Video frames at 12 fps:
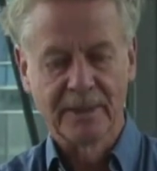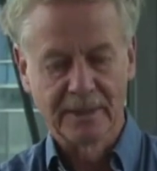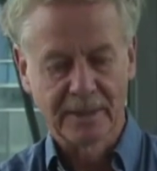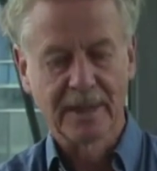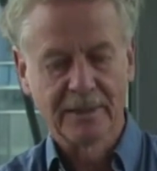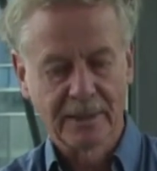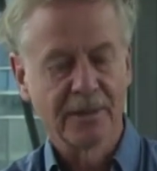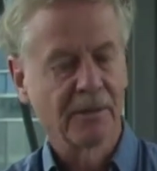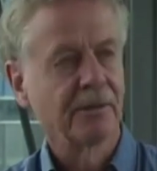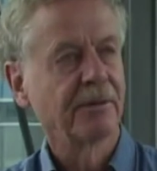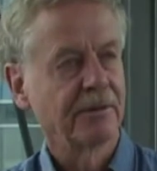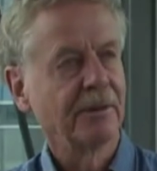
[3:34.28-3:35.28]
it can
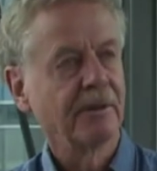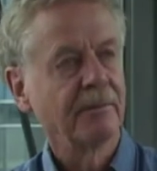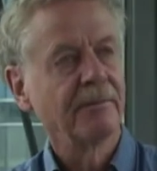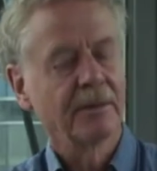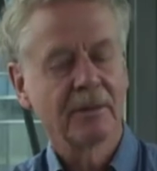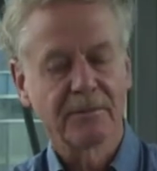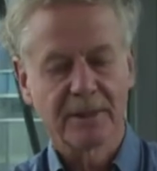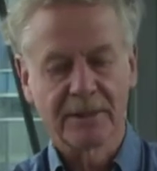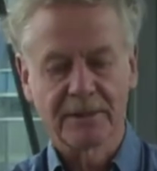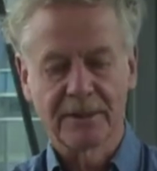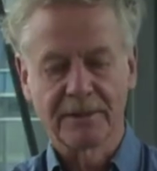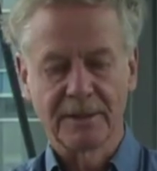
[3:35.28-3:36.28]
hold the
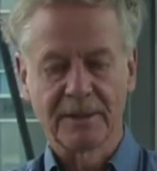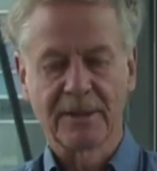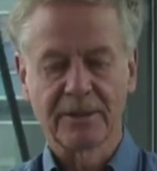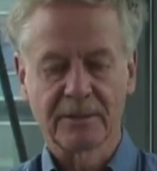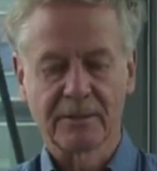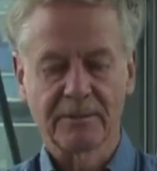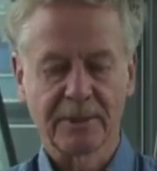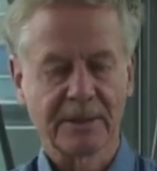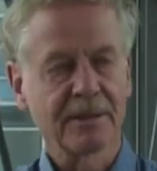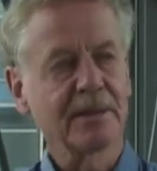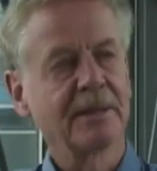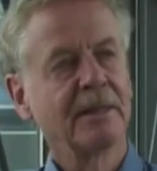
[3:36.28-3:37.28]
comparison, international
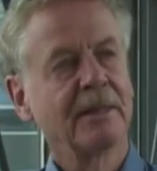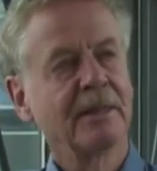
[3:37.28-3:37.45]
comparison.